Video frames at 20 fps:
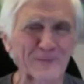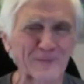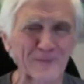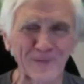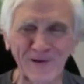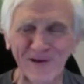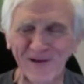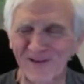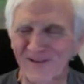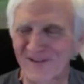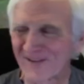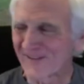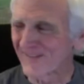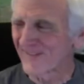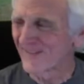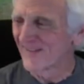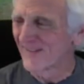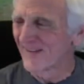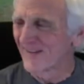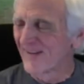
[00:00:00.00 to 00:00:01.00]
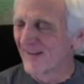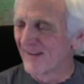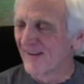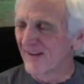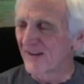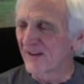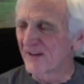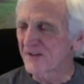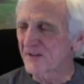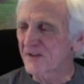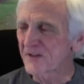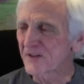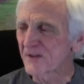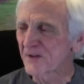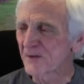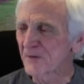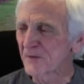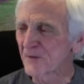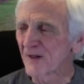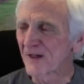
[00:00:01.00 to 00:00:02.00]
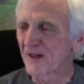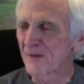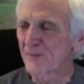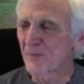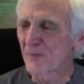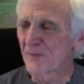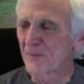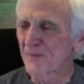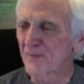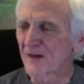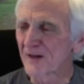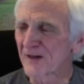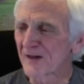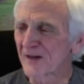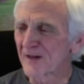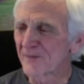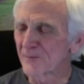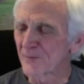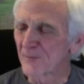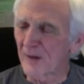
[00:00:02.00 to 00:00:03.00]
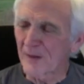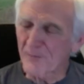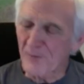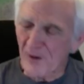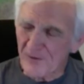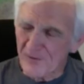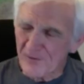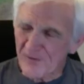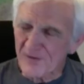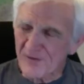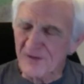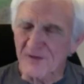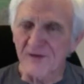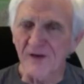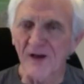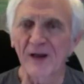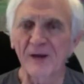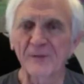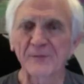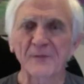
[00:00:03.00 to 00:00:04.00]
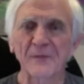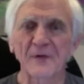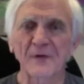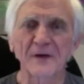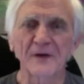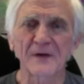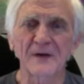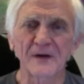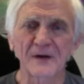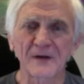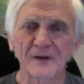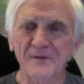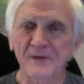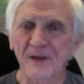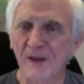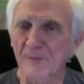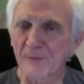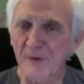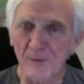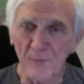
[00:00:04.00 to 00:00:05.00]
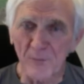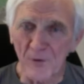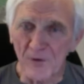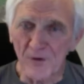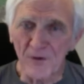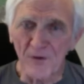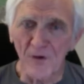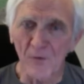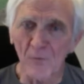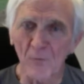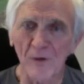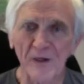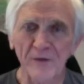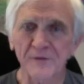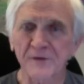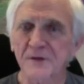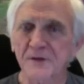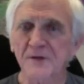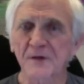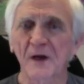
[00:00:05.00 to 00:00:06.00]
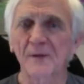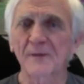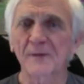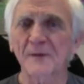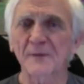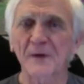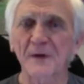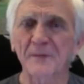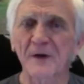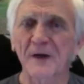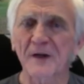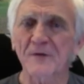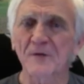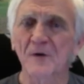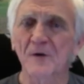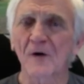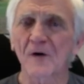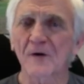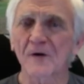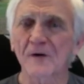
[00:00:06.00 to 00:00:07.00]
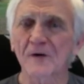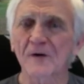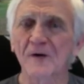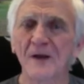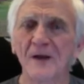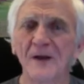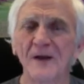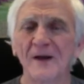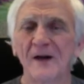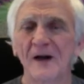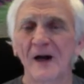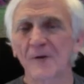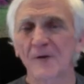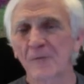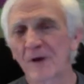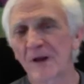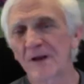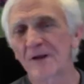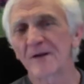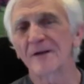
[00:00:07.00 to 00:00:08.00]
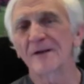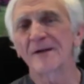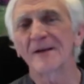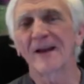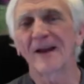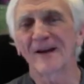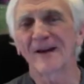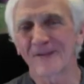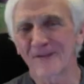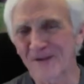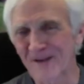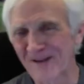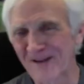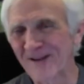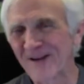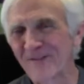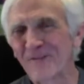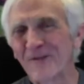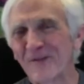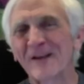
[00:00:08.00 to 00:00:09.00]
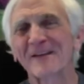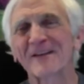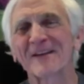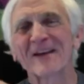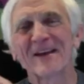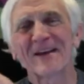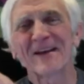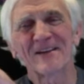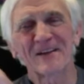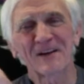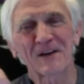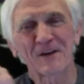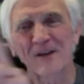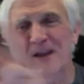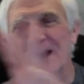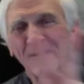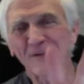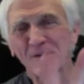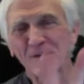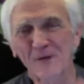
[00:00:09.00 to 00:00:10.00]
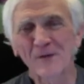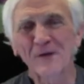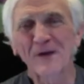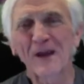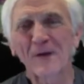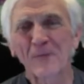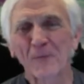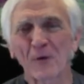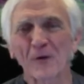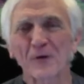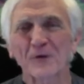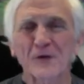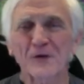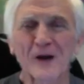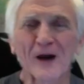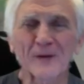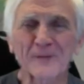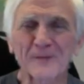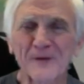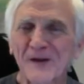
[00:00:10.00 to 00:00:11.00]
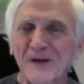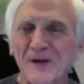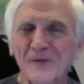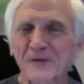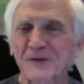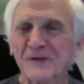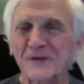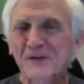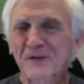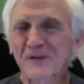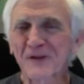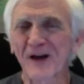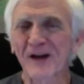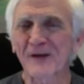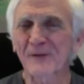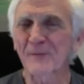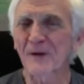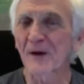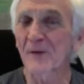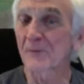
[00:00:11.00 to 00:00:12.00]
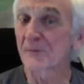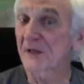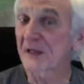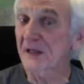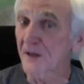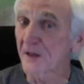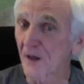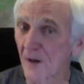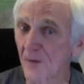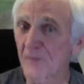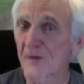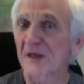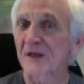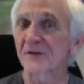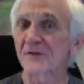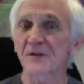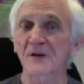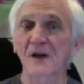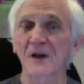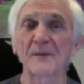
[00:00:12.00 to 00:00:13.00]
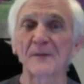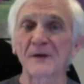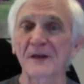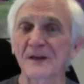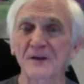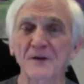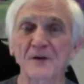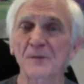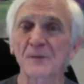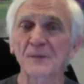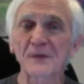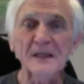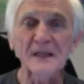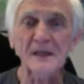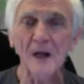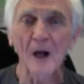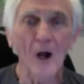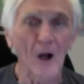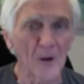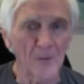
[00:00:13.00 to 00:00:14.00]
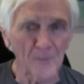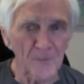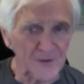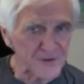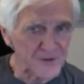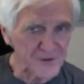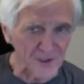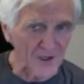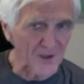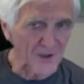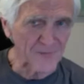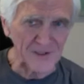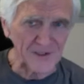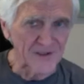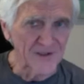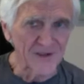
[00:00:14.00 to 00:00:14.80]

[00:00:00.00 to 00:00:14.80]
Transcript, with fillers: We're getting there. And so uh, uh, my partner at the time uh, gave me a book called Way of the Shaman by Michael Harner. Yep. I went, yeah, okay. I went and did that two day workshop, you know, which is not about becoming a shaman. And you don't become a shaman.